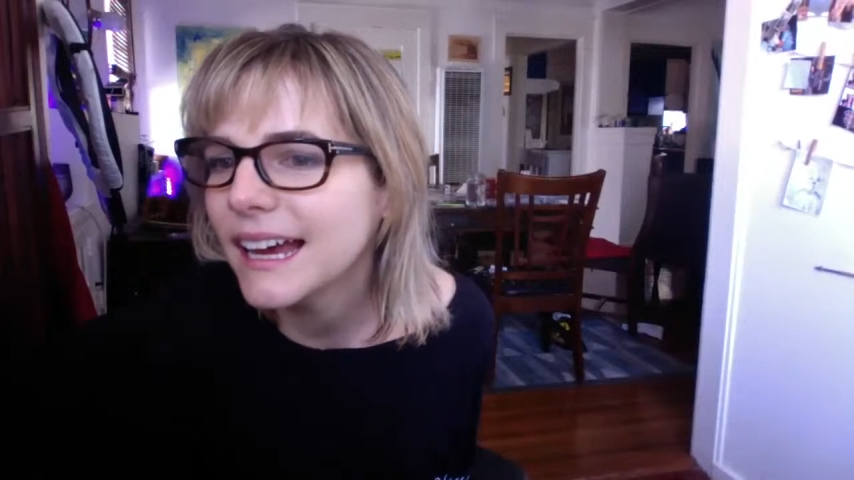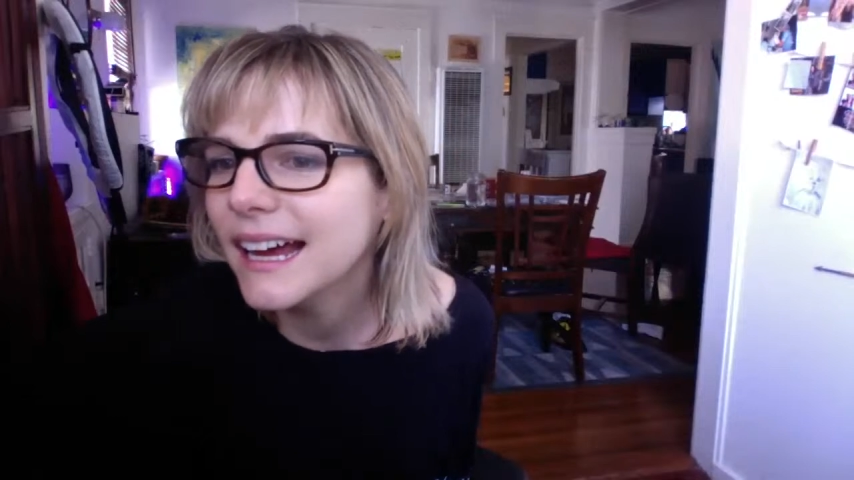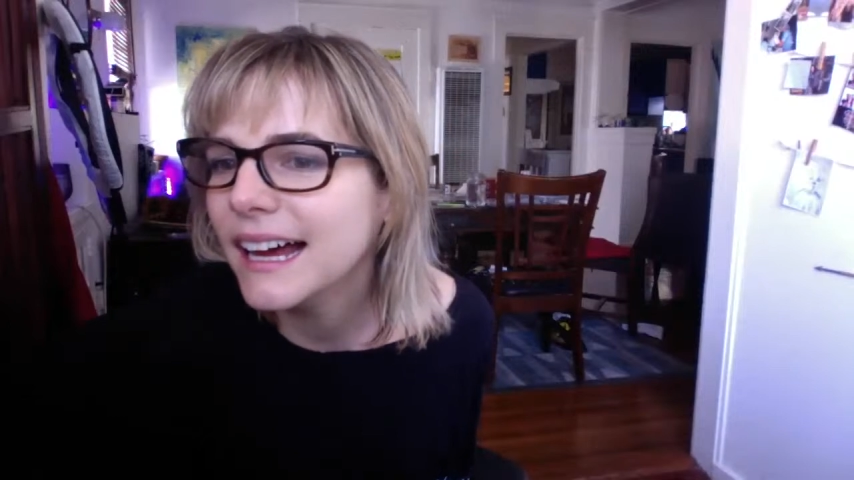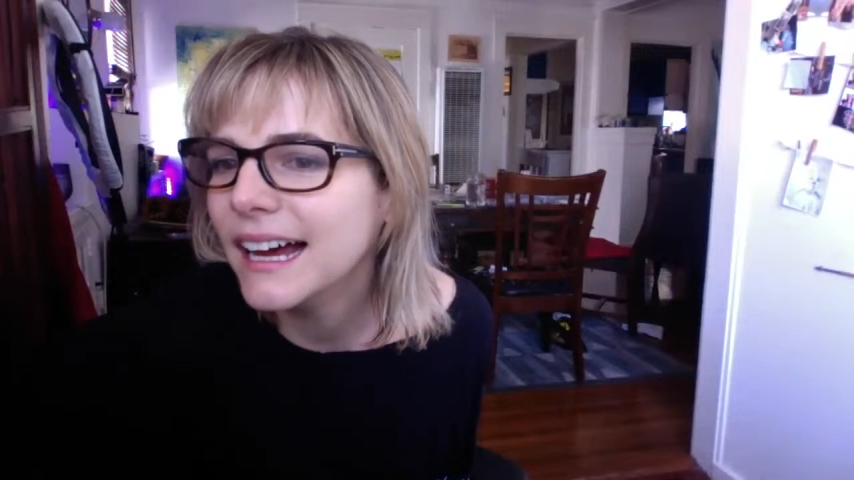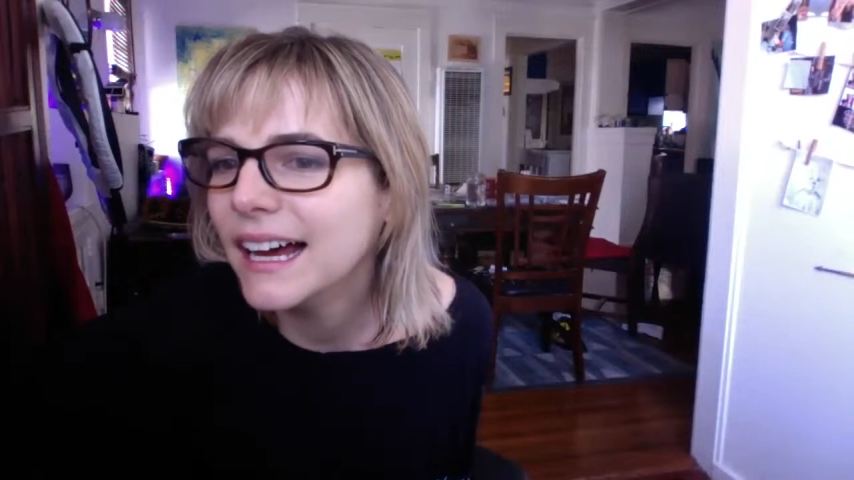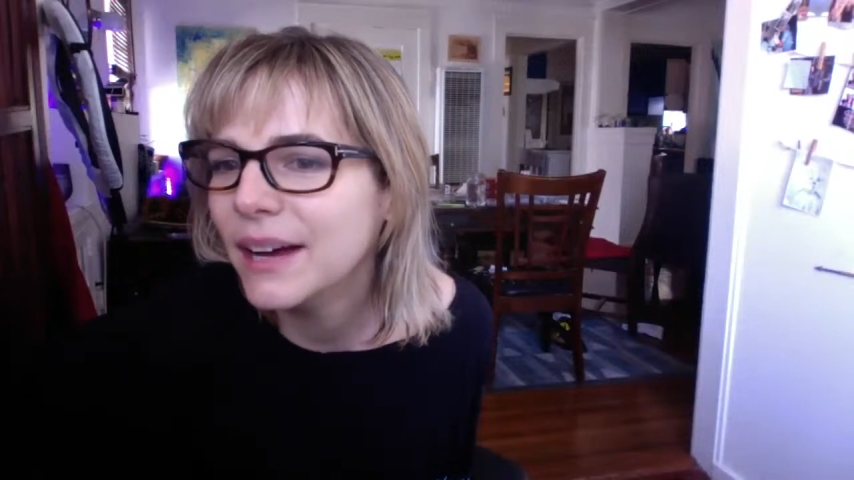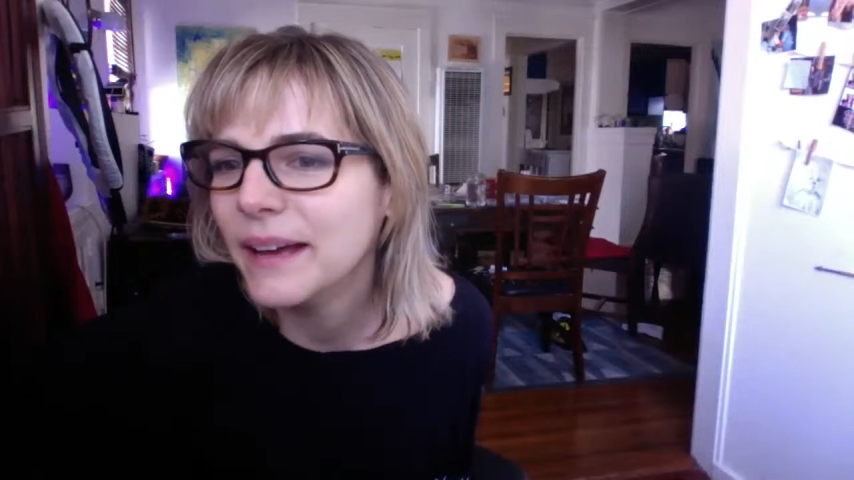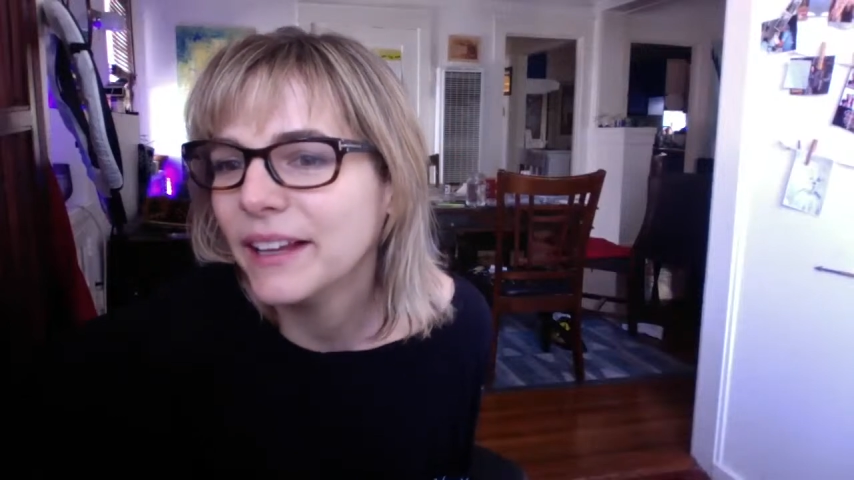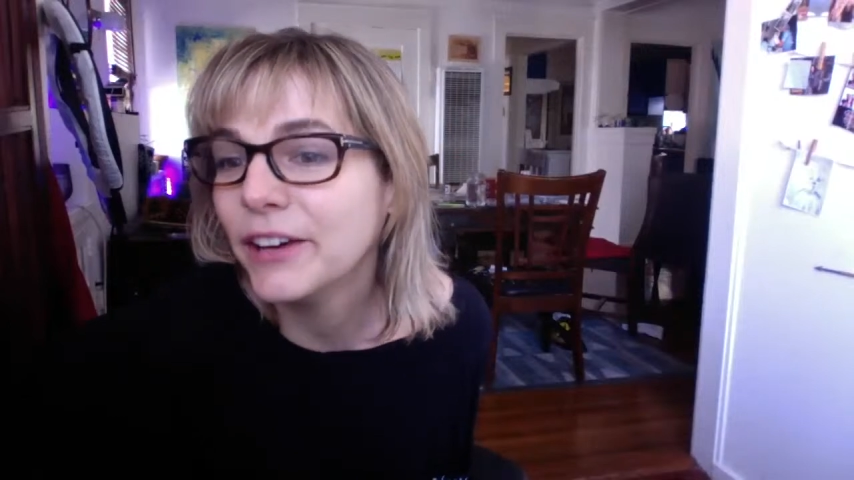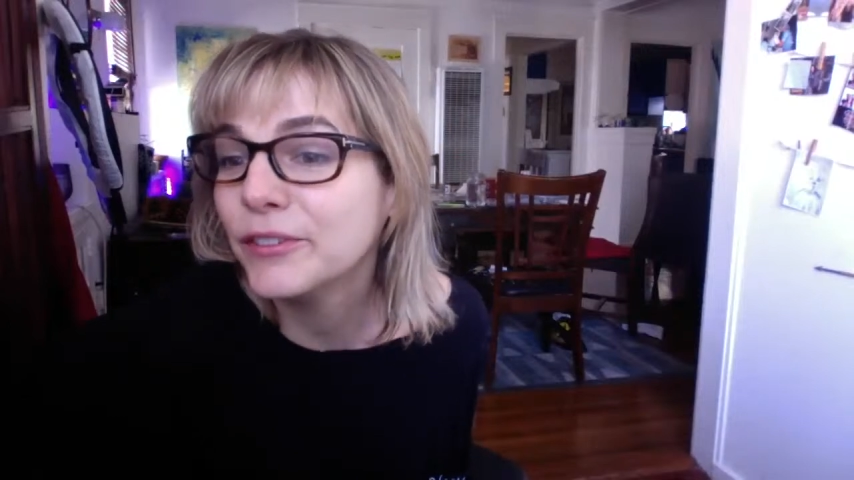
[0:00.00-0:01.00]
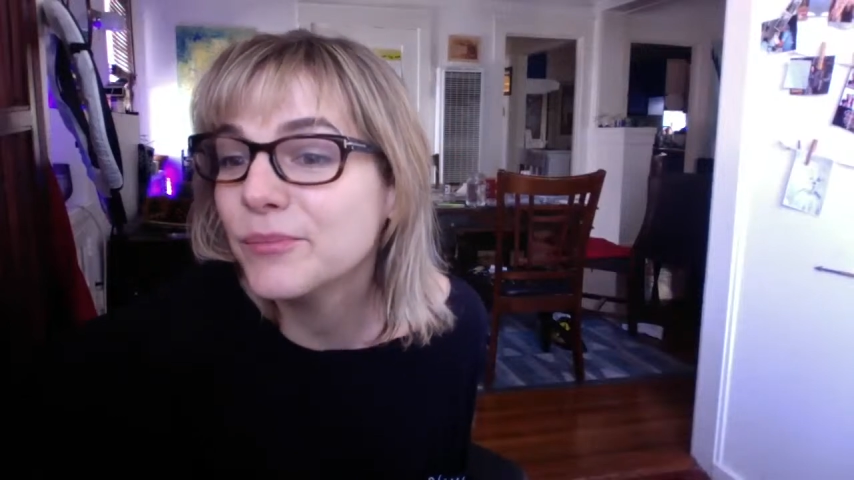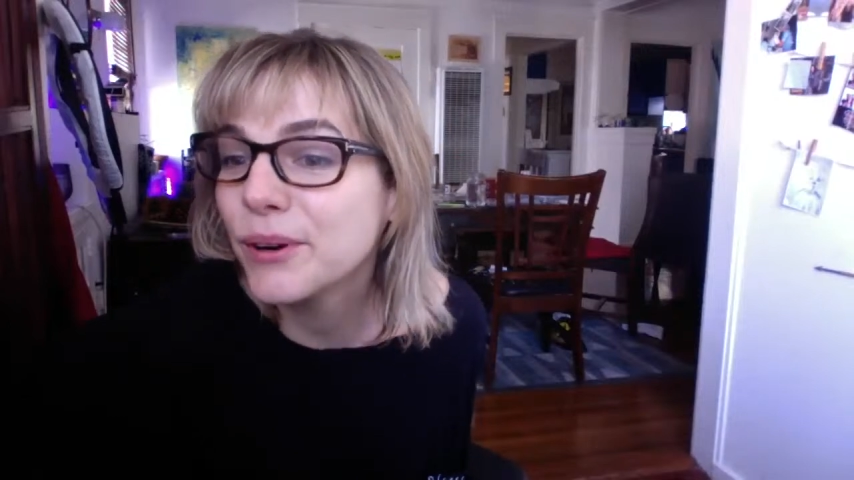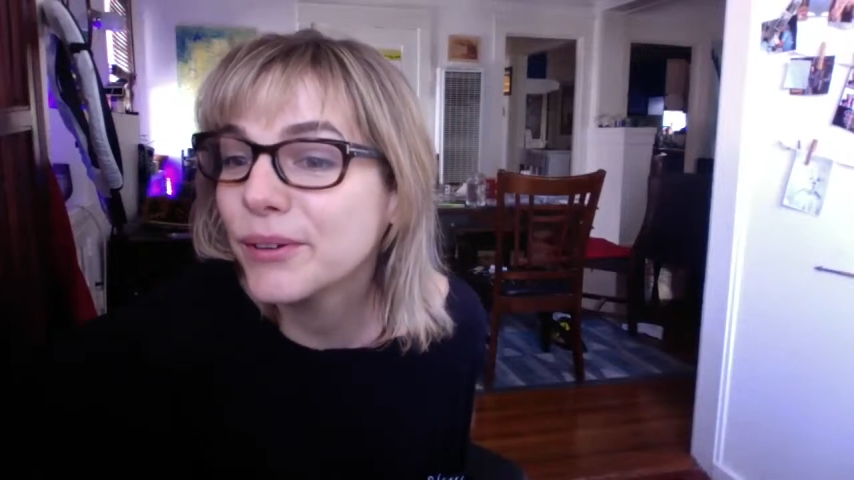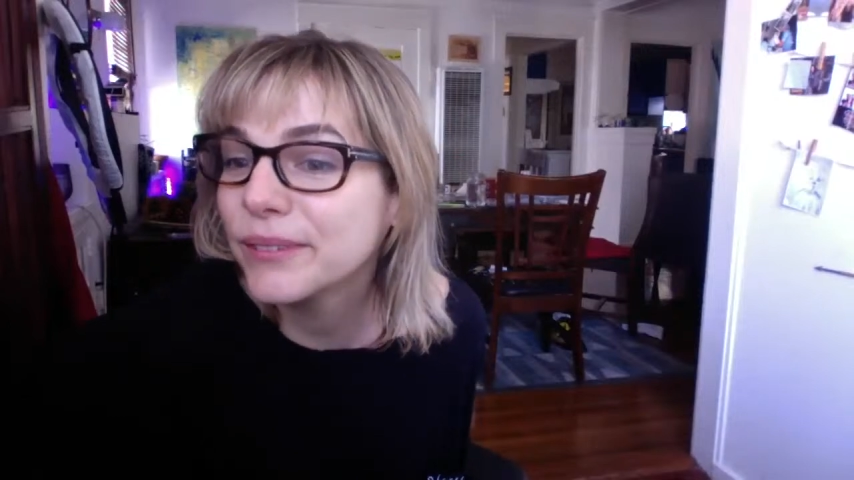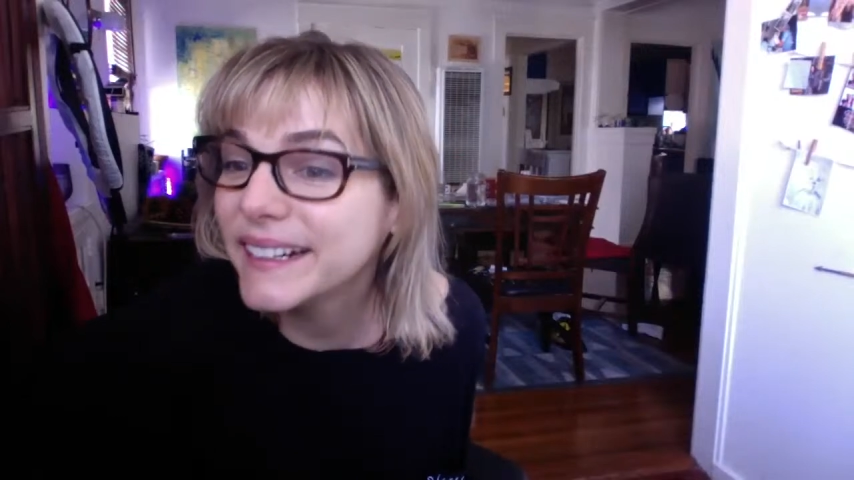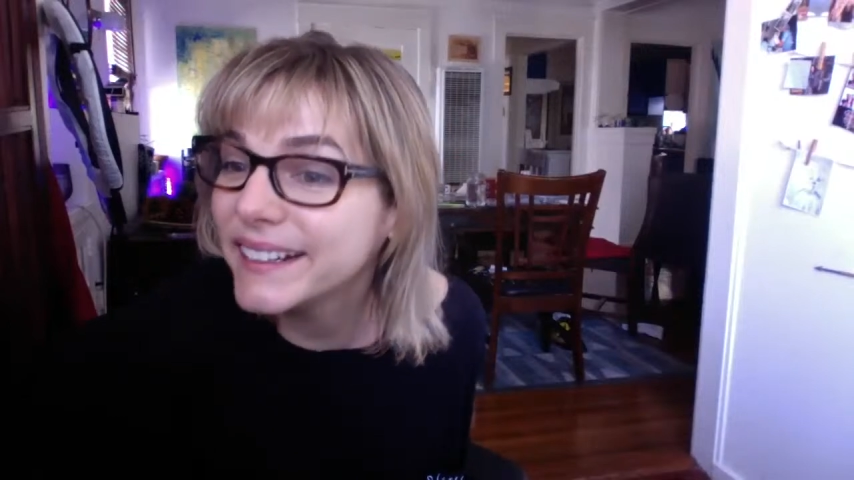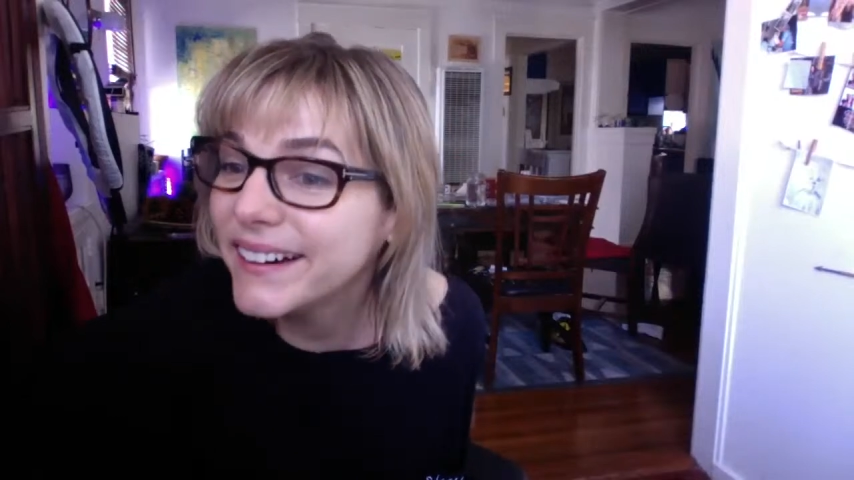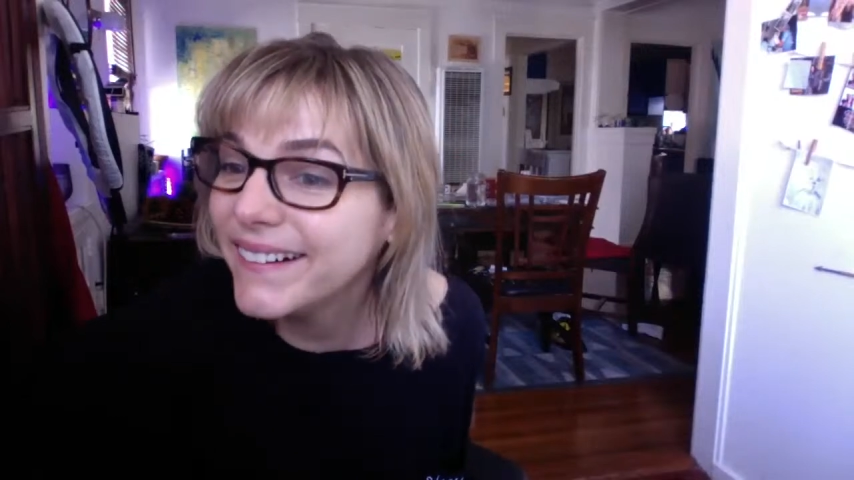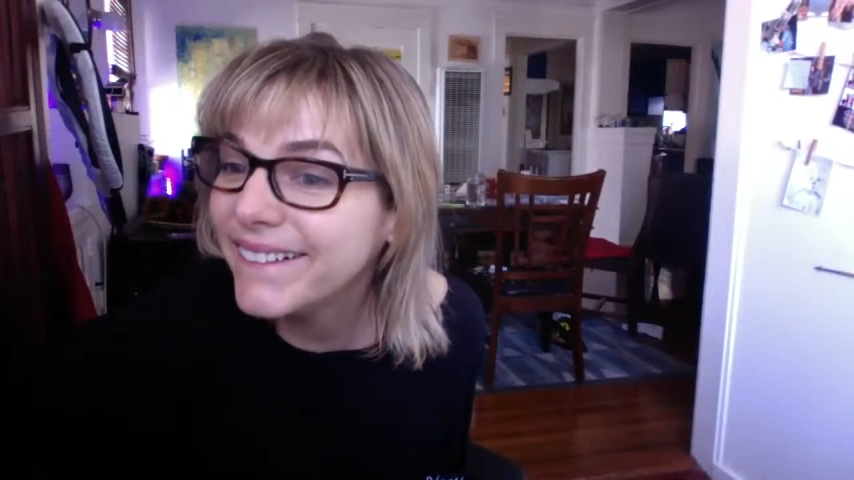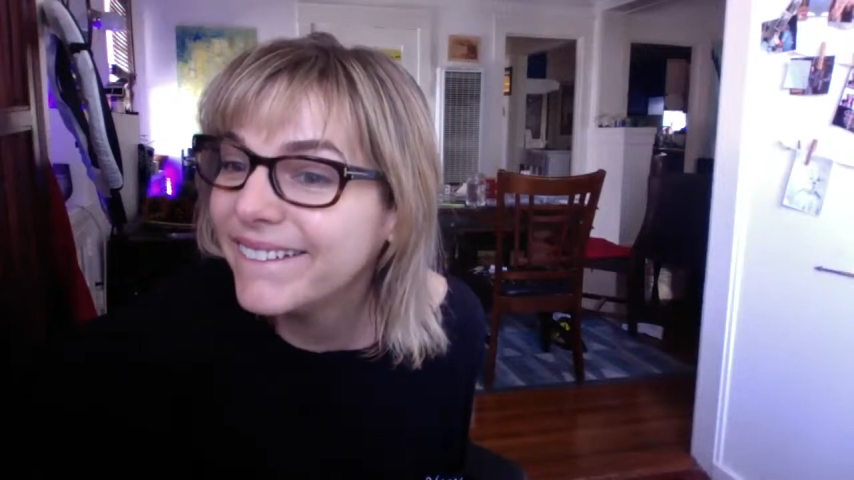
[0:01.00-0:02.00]
Hello from Puerto
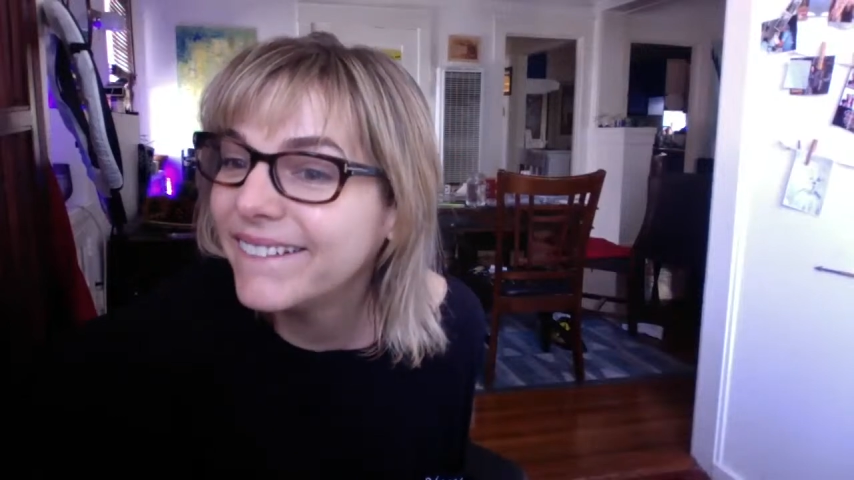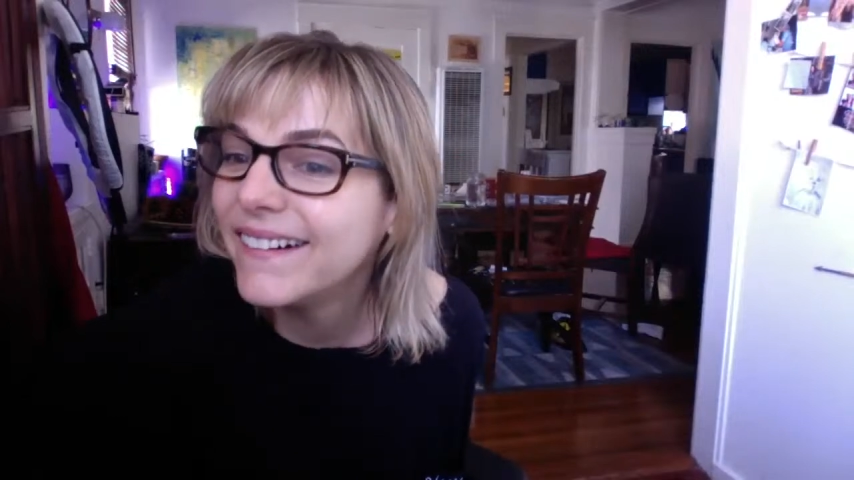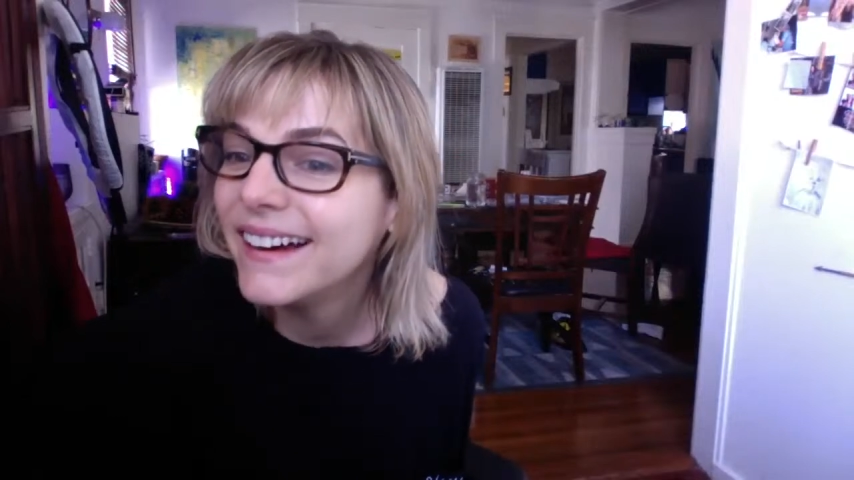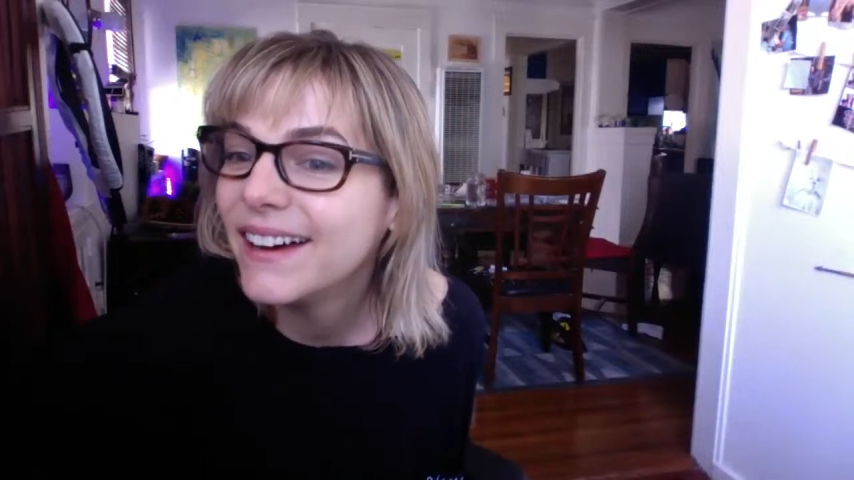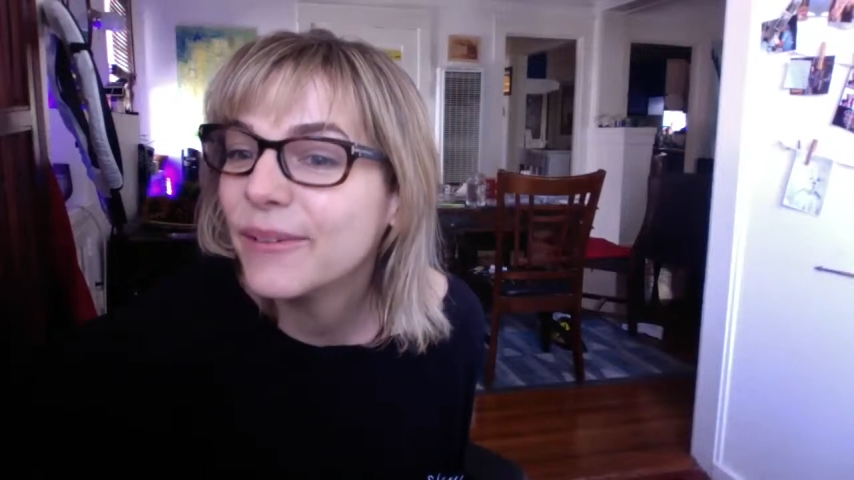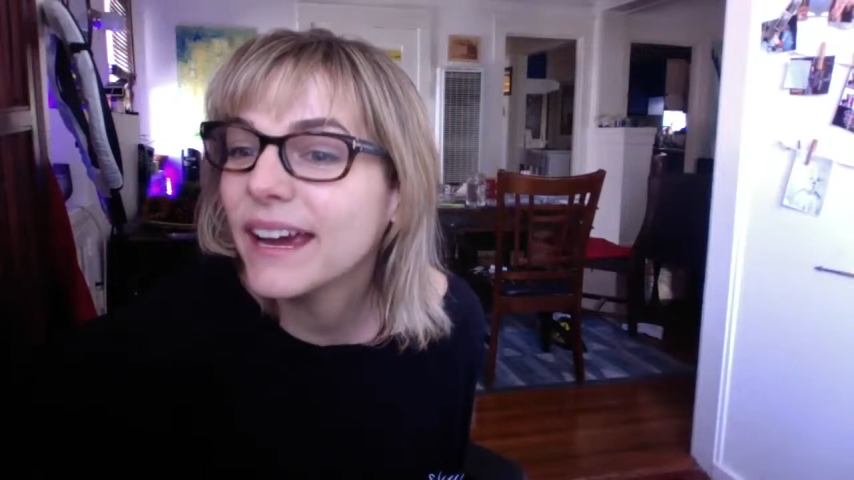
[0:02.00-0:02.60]
Rico.